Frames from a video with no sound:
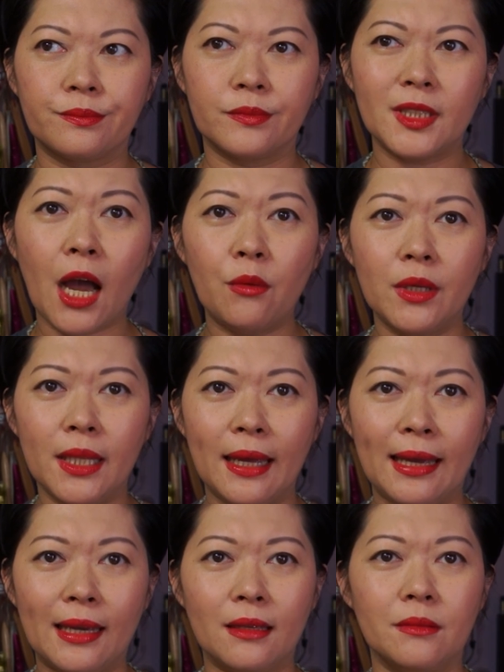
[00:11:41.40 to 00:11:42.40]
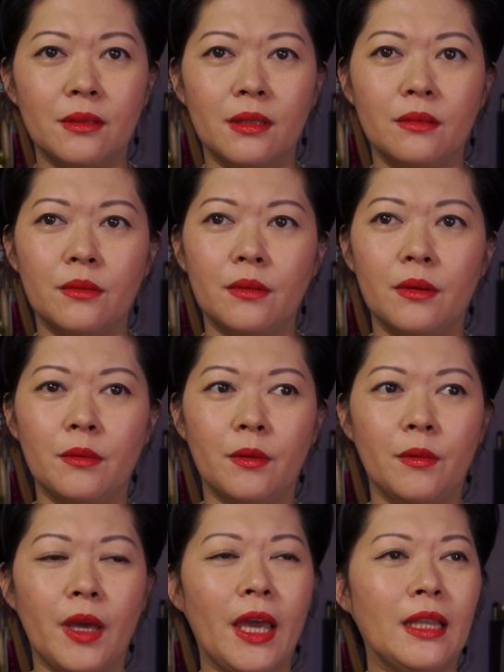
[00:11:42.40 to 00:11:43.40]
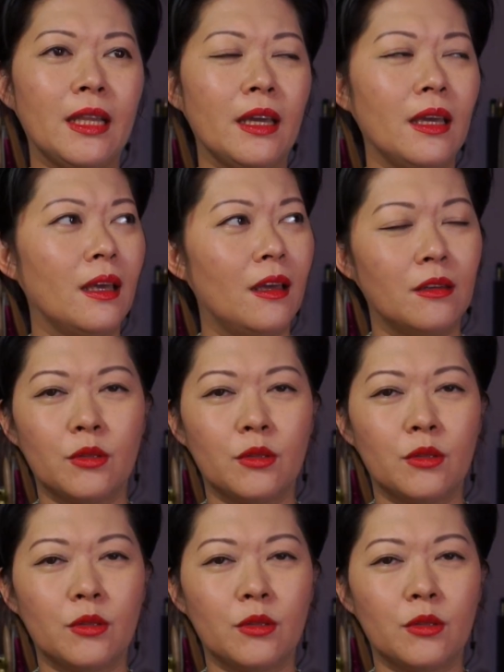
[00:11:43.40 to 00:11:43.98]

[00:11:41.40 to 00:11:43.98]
nowadays, in the